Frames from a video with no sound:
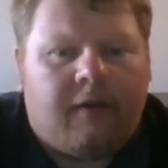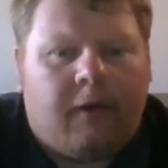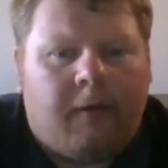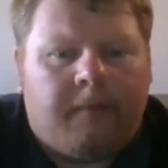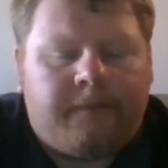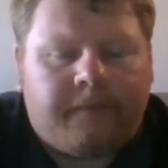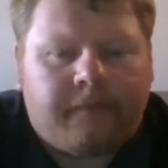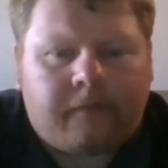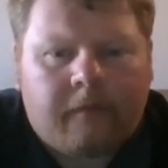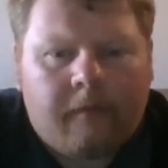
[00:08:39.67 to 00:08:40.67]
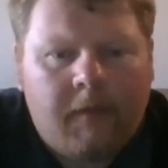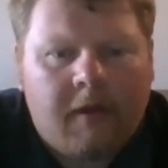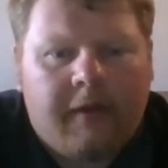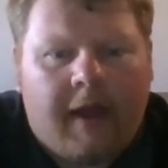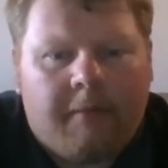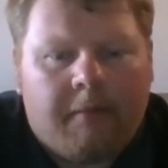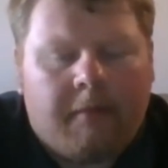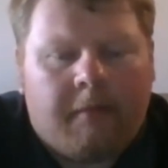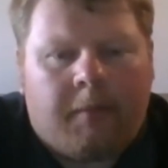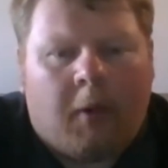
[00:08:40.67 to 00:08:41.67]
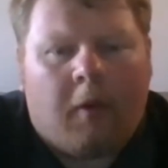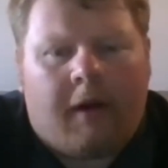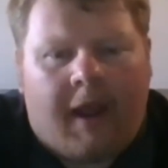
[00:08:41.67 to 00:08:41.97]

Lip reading: So that port